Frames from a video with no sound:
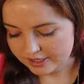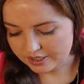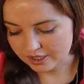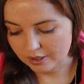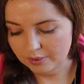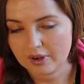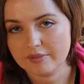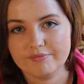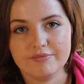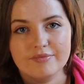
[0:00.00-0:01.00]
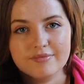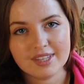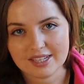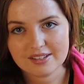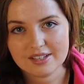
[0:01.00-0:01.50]
So
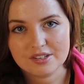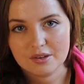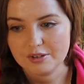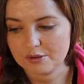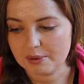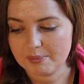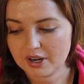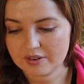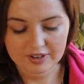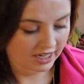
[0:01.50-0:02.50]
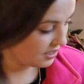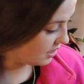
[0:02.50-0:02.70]
this is going to be perfect.